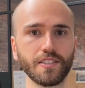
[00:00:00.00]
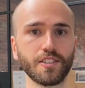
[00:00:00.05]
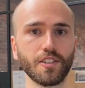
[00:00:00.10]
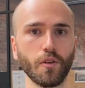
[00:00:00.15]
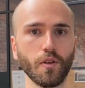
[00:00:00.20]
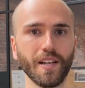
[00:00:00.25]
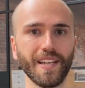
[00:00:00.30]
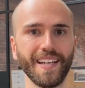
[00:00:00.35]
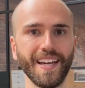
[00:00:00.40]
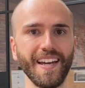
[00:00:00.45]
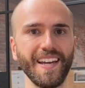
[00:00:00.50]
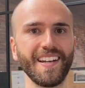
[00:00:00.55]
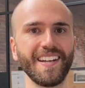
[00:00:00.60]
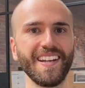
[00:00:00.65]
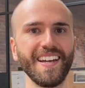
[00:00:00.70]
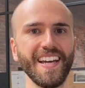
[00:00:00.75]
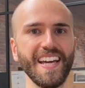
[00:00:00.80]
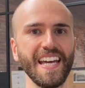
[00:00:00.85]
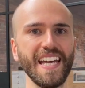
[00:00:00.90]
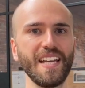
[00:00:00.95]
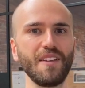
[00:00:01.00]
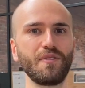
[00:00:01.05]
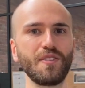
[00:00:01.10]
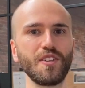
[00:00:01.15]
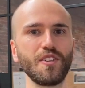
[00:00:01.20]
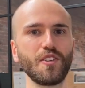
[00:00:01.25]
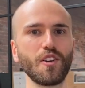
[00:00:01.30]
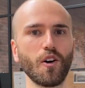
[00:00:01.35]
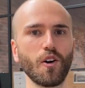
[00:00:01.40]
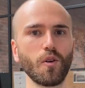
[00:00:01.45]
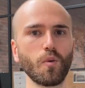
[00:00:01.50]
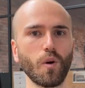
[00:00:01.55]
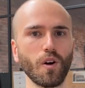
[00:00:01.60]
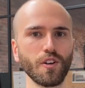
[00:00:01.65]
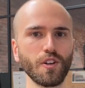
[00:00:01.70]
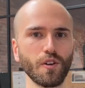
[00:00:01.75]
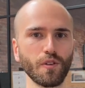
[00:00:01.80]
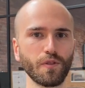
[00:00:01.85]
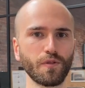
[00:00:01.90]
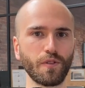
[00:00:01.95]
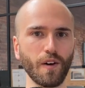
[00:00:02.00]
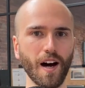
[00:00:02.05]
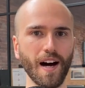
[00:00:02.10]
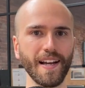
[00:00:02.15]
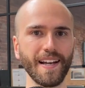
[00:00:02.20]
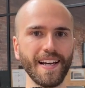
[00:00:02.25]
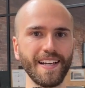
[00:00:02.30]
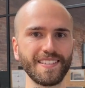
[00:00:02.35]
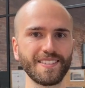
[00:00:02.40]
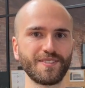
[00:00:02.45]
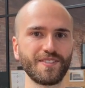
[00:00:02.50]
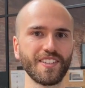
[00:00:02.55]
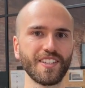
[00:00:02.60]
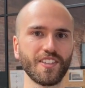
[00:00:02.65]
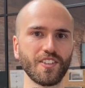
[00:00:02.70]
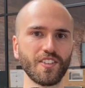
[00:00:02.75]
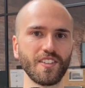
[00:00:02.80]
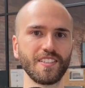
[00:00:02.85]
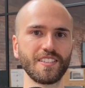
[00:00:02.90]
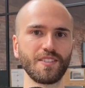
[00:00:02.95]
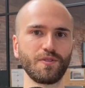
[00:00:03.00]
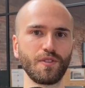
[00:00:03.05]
So again, if you know what your finance figure is,